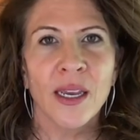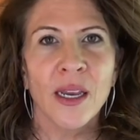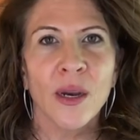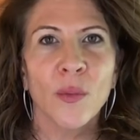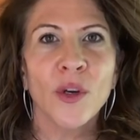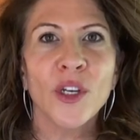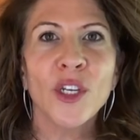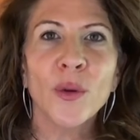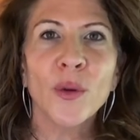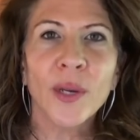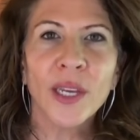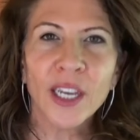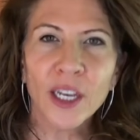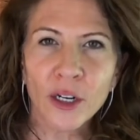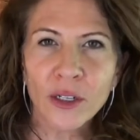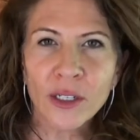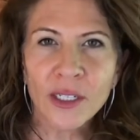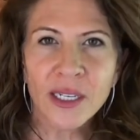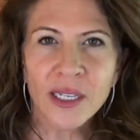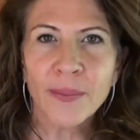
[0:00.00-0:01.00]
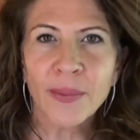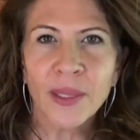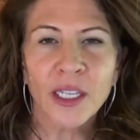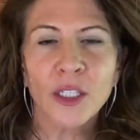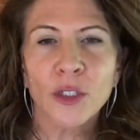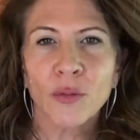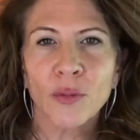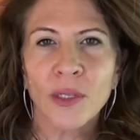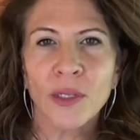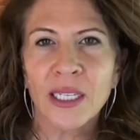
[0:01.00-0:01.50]
When you hear something
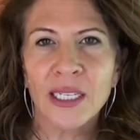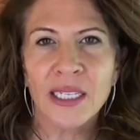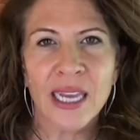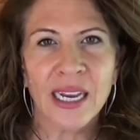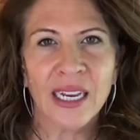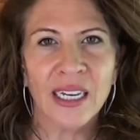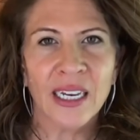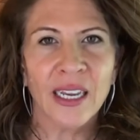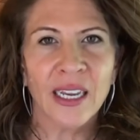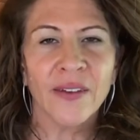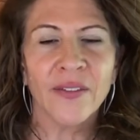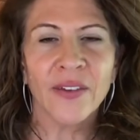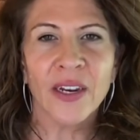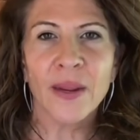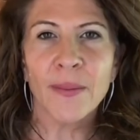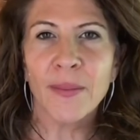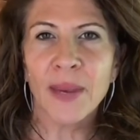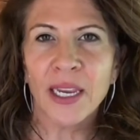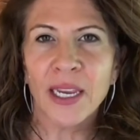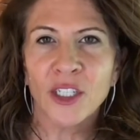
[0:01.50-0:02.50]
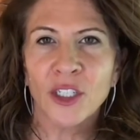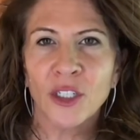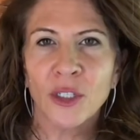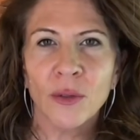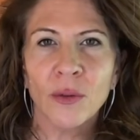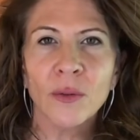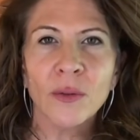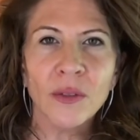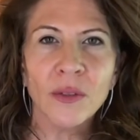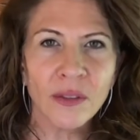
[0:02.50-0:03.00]
that's really negative and it makes
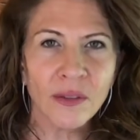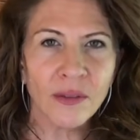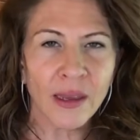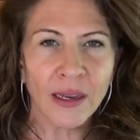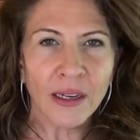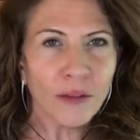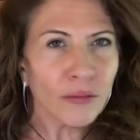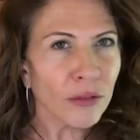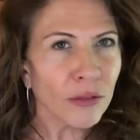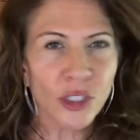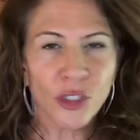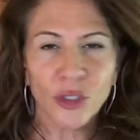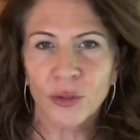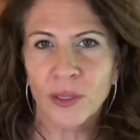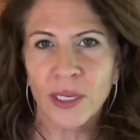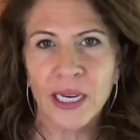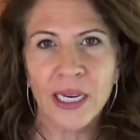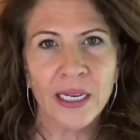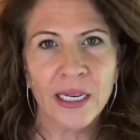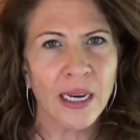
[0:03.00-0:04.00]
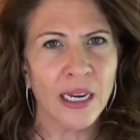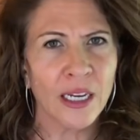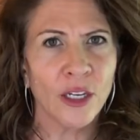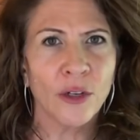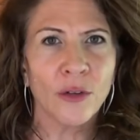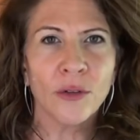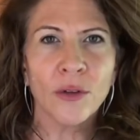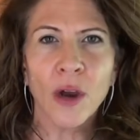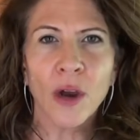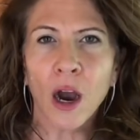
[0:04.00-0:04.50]
you like retreat and
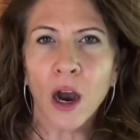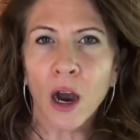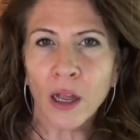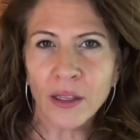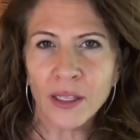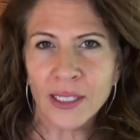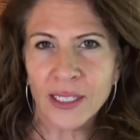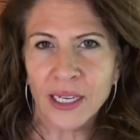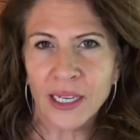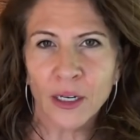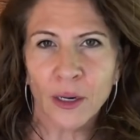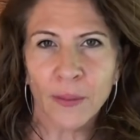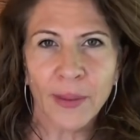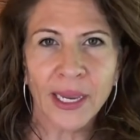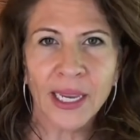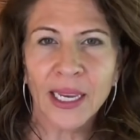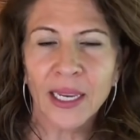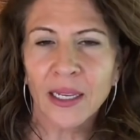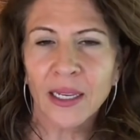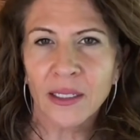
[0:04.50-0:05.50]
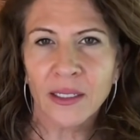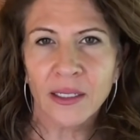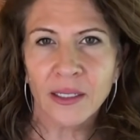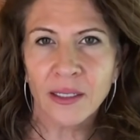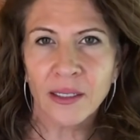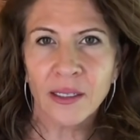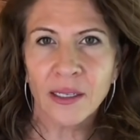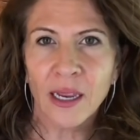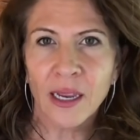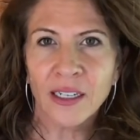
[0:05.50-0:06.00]
you all of a sudden are making
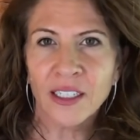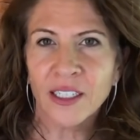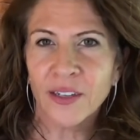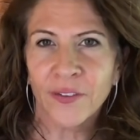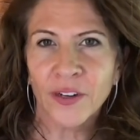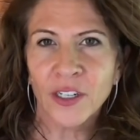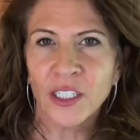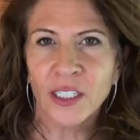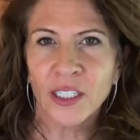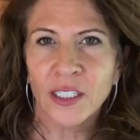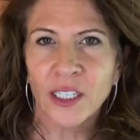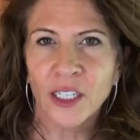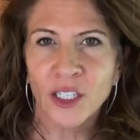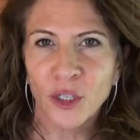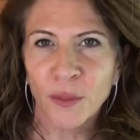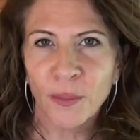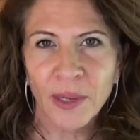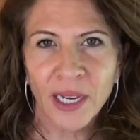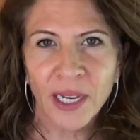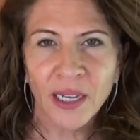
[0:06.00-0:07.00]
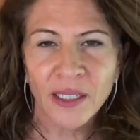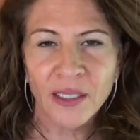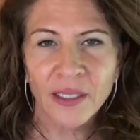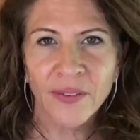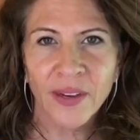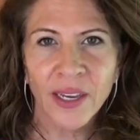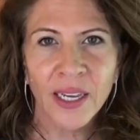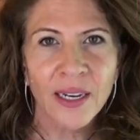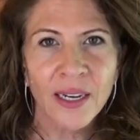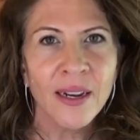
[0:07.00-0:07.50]
a different decision because of
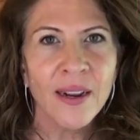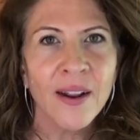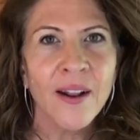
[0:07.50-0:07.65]
it,